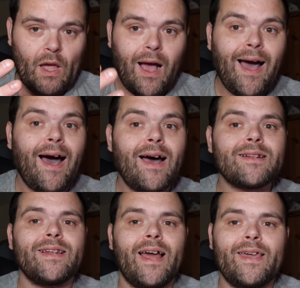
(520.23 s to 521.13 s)

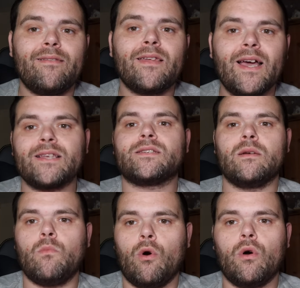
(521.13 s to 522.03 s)
hardline
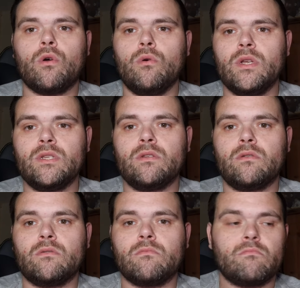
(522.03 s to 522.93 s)
custom water
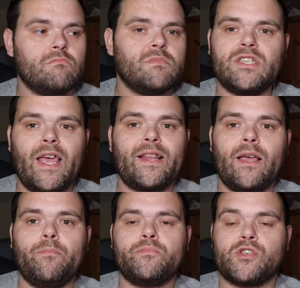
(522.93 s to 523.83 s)
cooling
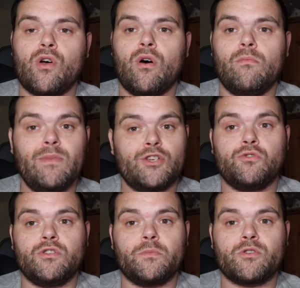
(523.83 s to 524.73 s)
setup, so make
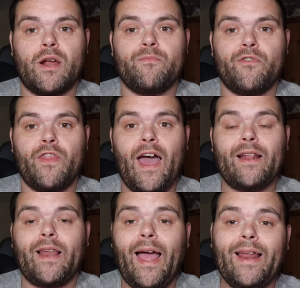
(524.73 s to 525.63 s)
sure you subscribe for
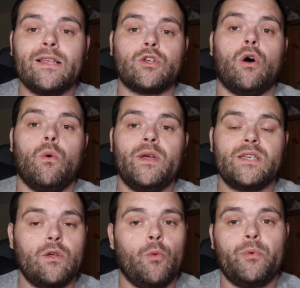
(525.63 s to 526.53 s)
that. And as always,
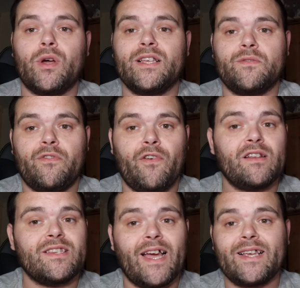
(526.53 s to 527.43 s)
I hope you guys have a
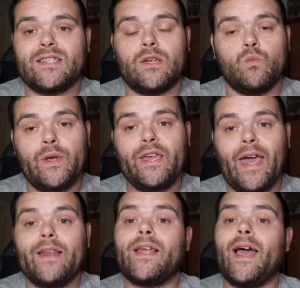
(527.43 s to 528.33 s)
fantastic
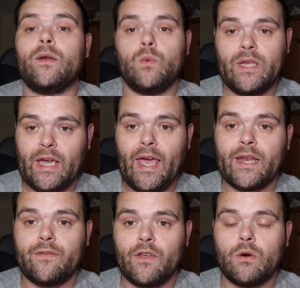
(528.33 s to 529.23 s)
weekend and week
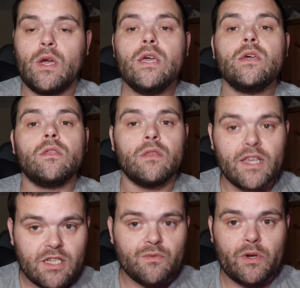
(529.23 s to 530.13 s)
ahead of you.
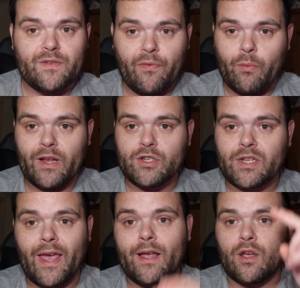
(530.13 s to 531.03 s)
This is Rich from Welsh
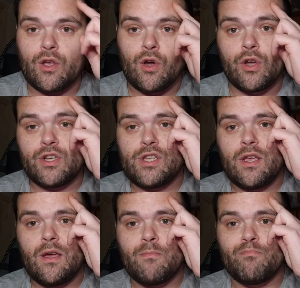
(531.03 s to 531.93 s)
Tech.
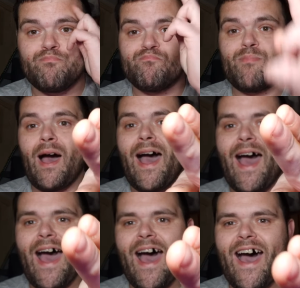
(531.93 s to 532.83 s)

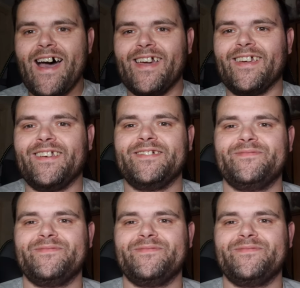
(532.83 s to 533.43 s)
Goodbye.